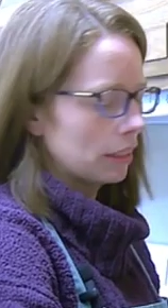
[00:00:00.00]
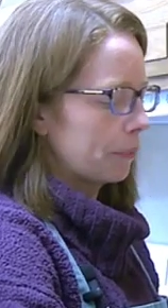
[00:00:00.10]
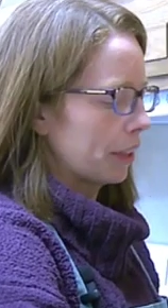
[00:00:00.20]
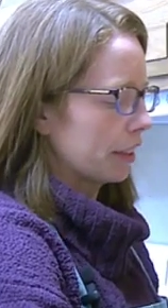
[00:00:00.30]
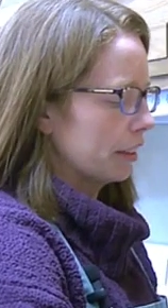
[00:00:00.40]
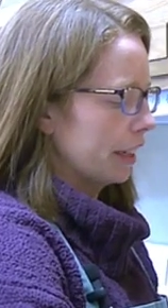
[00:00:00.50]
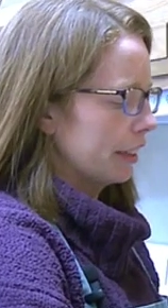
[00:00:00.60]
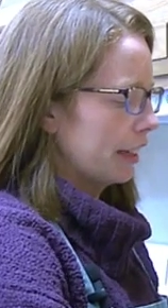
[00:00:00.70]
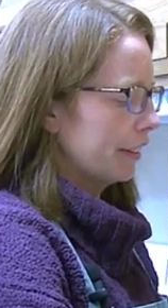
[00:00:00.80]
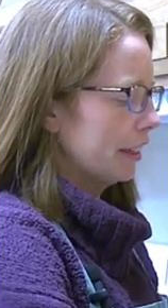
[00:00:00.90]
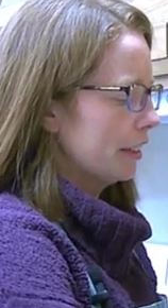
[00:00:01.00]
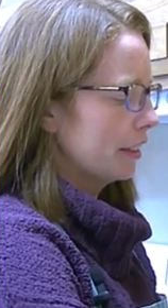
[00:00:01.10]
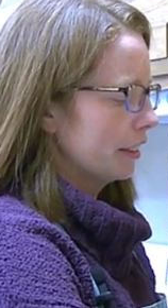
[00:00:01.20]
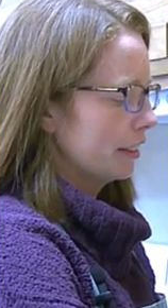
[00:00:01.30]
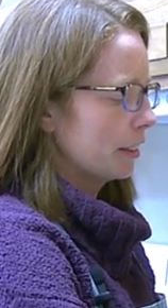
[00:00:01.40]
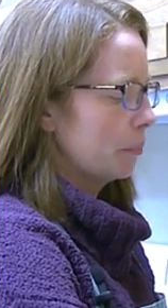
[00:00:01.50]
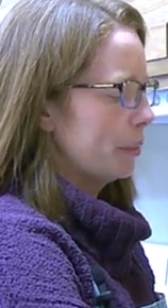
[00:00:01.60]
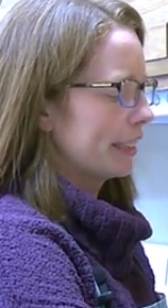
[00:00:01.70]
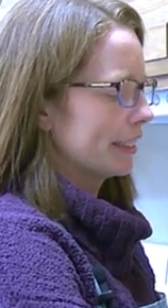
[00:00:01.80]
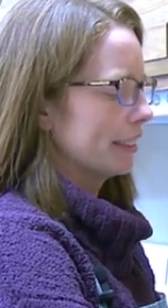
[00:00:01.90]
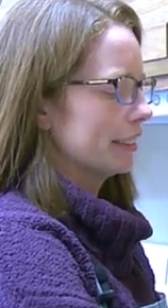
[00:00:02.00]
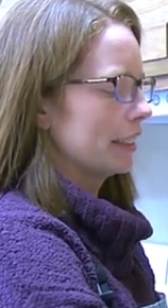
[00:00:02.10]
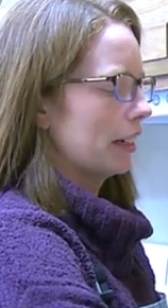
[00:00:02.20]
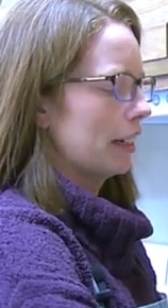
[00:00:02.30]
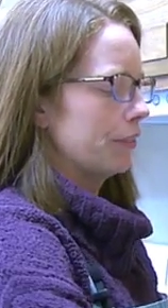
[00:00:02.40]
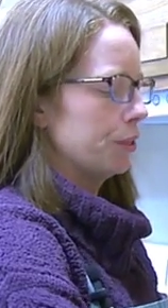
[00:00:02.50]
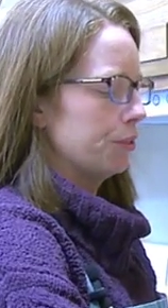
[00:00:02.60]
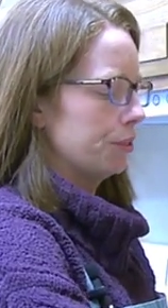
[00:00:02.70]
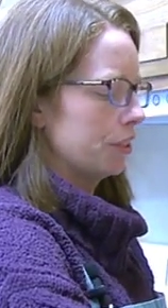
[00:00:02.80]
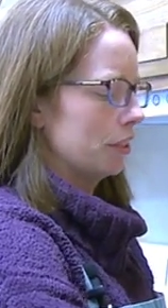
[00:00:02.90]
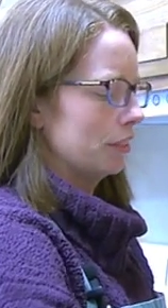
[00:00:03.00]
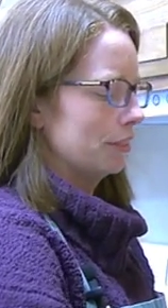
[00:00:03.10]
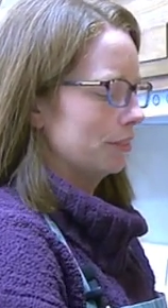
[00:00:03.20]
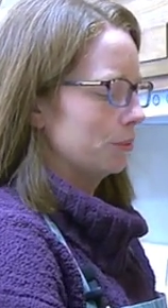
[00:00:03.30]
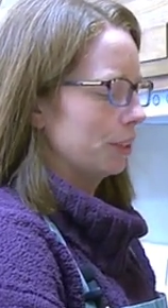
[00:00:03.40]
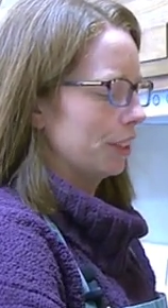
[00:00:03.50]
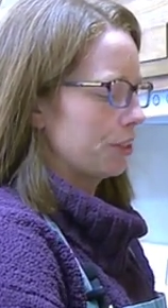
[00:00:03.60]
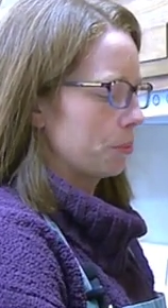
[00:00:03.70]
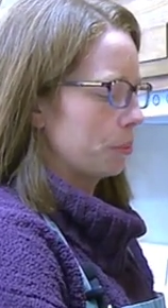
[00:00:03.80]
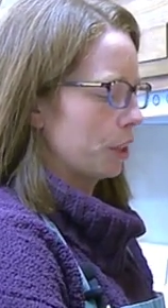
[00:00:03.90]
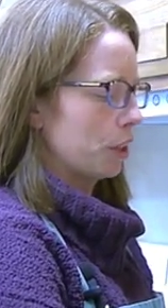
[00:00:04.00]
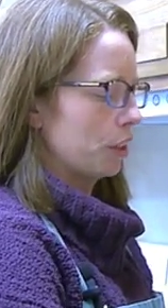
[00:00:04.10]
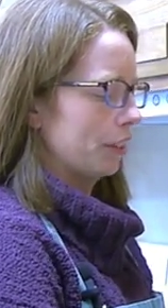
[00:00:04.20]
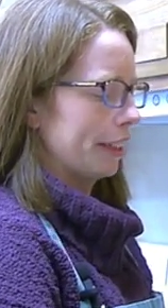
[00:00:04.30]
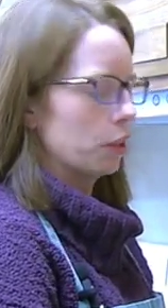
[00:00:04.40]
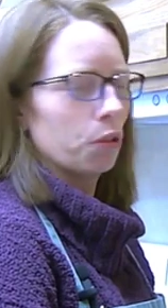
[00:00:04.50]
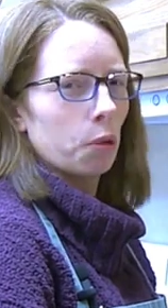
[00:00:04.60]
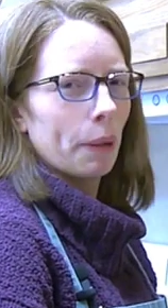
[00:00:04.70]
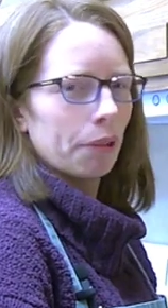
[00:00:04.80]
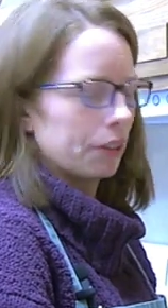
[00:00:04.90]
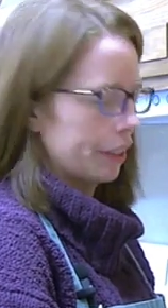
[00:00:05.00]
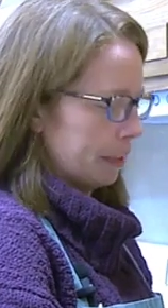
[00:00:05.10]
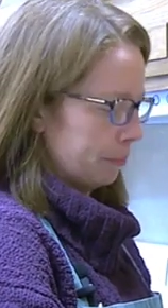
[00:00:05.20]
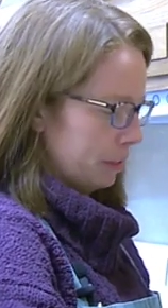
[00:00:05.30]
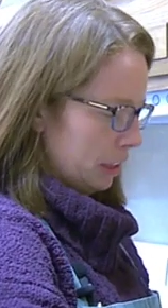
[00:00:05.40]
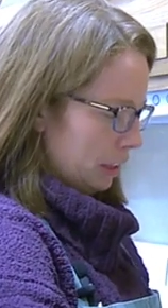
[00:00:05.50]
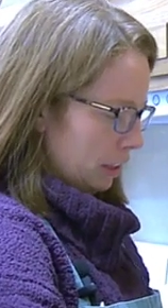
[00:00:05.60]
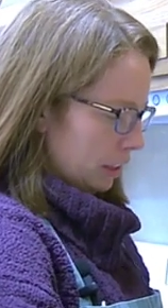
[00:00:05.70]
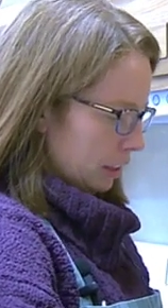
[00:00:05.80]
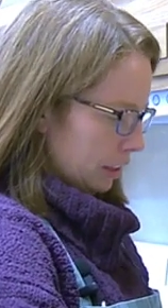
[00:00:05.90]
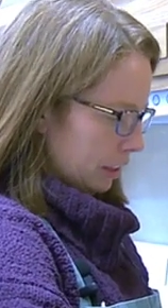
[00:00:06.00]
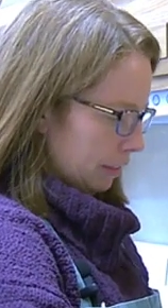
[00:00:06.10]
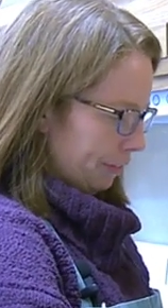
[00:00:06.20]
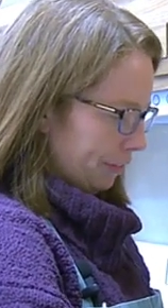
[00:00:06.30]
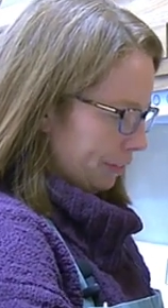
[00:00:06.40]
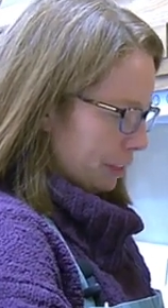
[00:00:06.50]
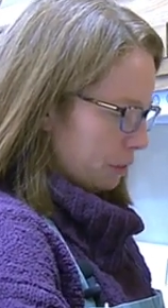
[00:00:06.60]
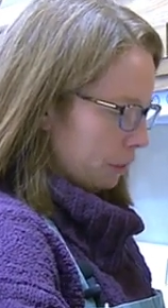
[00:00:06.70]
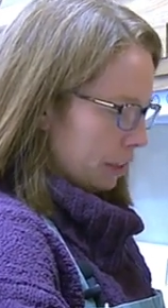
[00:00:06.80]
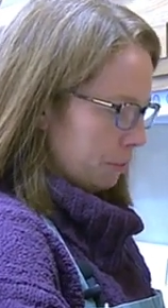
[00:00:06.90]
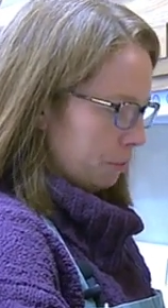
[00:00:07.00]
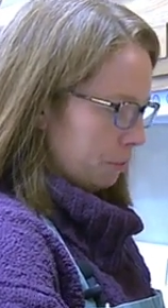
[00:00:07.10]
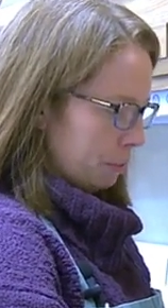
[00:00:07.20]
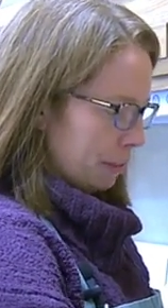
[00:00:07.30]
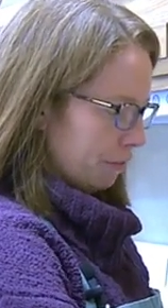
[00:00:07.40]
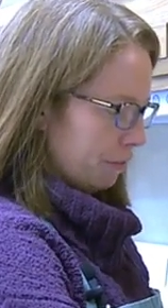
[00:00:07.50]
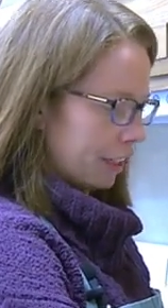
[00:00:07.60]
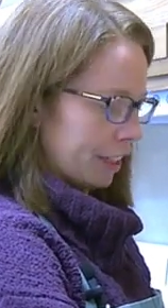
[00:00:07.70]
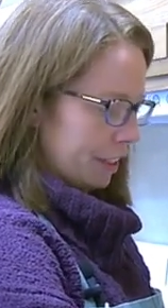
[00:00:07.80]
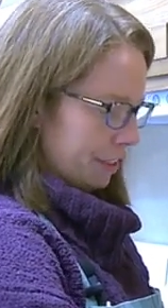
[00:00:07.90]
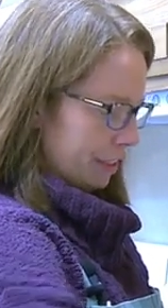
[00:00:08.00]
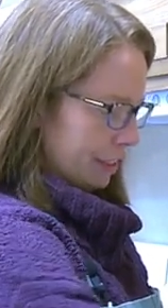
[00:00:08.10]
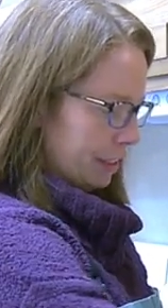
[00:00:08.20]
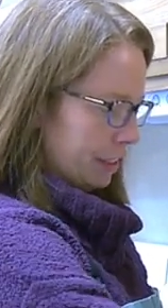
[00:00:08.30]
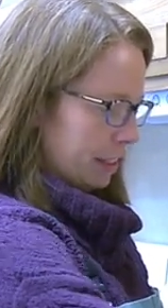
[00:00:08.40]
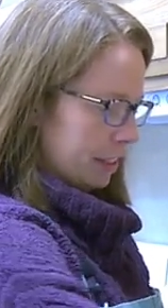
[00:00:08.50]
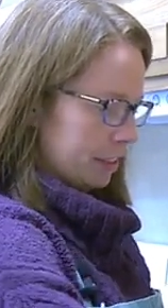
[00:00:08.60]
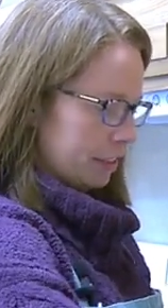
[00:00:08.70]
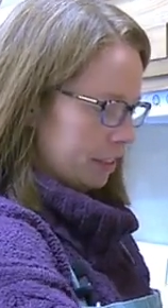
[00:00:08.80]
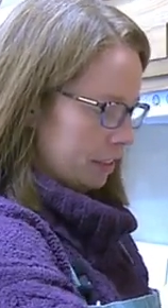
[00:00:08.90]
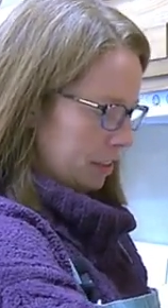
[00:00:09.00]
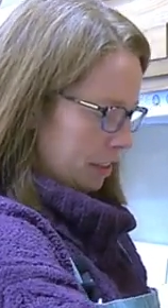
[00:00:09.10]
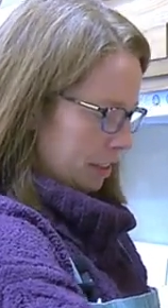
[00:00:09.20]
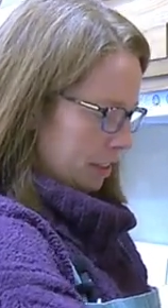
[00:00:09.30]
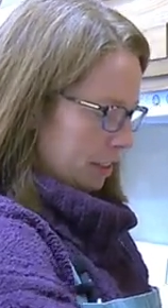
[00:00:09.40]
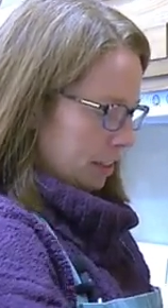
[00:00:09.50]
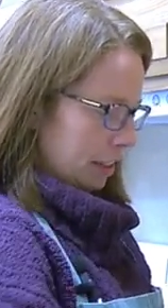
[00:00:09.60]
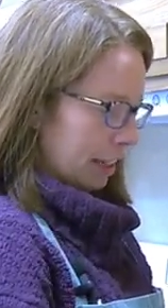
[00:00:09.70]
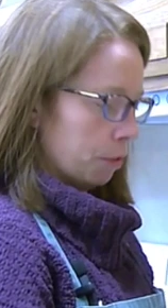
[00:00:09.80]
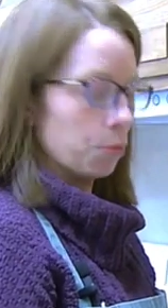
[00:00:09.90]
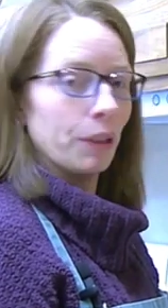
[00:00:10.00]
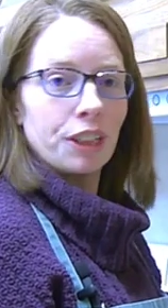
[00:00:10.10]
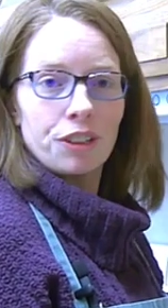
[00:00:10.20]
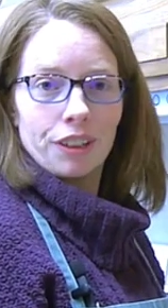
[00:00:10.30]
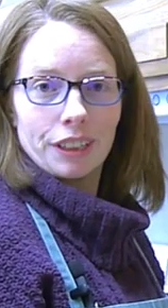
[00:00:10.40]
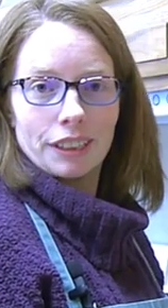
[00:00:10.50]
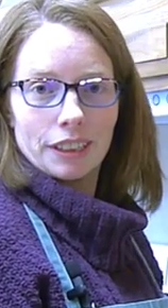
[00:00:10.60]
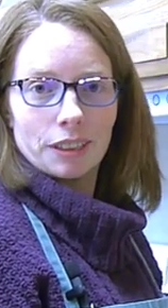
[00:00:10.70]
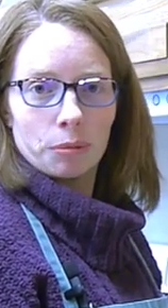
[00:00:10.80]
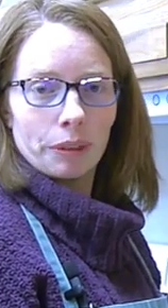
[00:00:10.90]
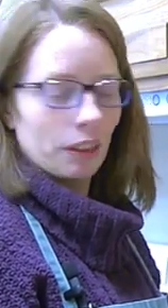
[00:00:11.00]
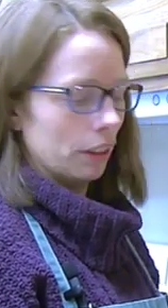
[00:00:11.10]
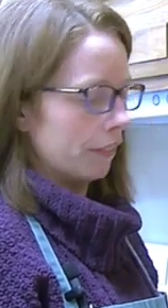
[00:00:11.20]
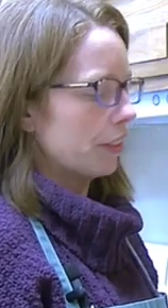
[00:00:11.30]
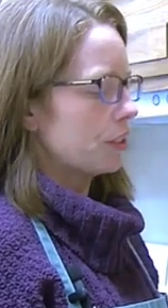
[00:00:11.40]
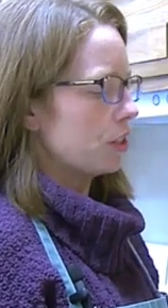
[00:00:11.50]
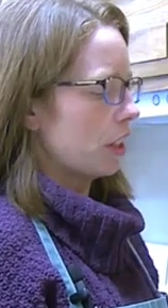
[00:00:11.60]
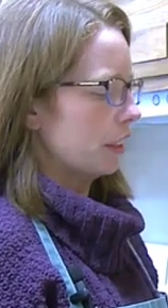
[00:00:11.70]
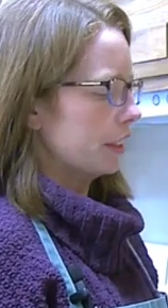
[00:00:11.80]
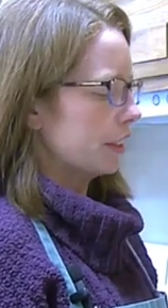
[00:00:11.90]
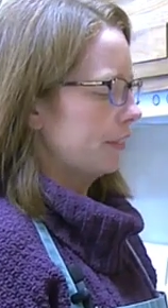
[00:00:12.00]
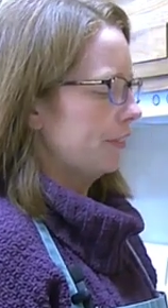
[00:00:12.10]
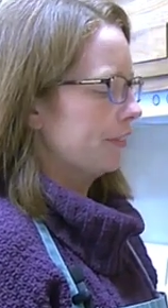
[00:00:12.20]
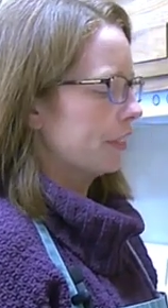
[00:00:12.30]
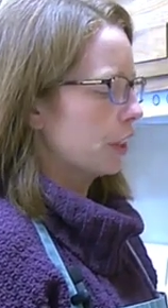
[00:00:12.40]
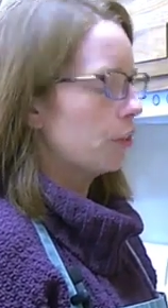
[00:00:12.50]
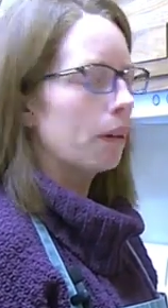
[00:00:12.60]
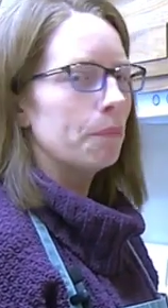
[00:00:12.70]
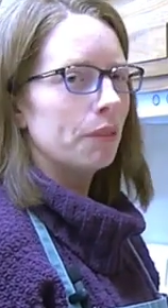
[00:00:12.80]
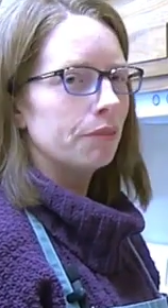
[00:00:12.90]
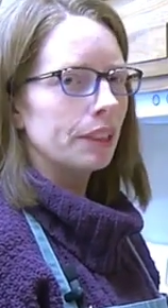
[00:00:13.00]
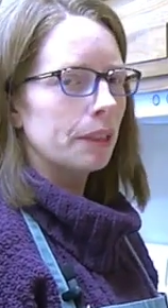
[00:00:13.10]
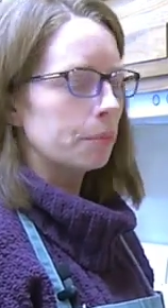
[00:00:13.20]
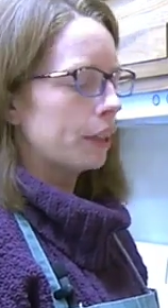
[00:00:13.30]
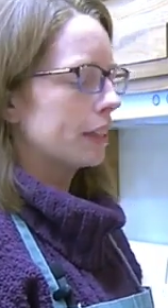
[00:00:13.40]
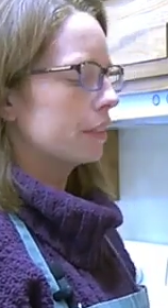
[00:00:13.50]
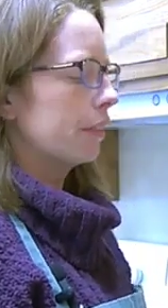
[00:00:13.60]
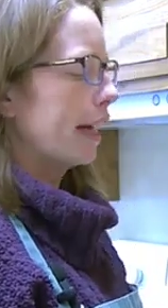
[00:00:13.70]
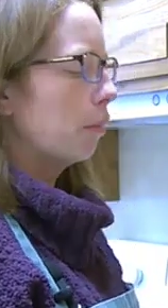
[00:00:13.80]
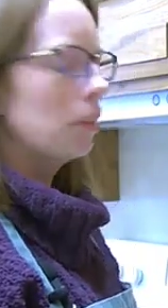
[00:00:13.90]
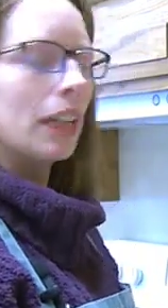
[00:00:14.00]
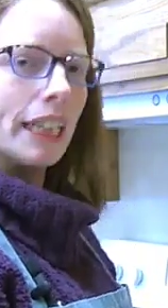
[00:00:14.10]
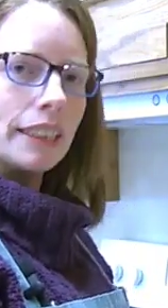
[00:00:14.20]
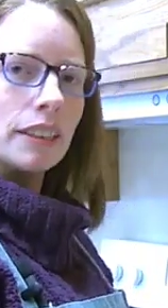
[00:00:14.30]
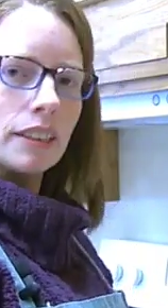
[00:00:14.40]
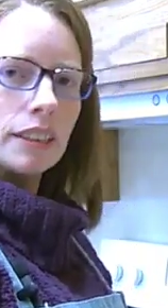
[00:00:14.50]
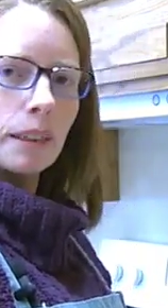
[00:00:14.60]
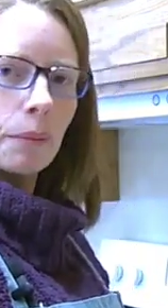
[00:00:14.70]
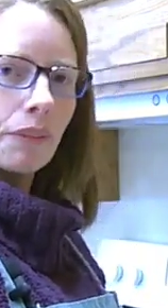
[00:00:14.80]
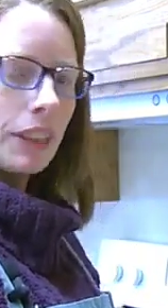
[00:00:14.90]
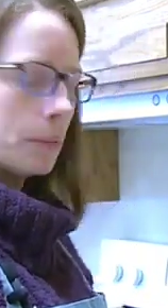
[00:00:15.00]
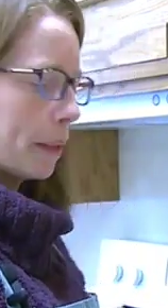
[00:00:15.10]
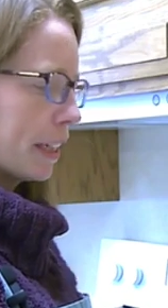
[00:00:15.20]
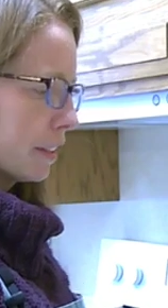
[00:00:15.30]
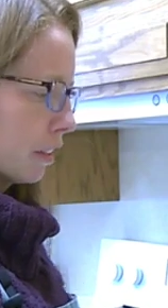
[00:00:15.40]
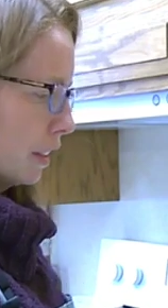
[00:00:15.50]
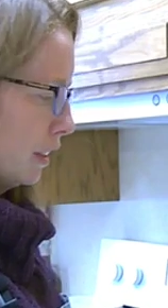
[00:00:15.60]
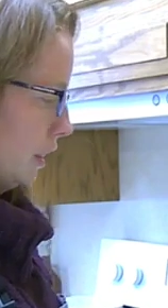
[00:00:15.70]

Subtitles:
I'm not gonna lie. I think the mixes that I've used really just put like cocoa powder in them. So I will be very curious to taste how rich this is with all of this chocolate. Though I've been really impressed with how light some of these bakes are.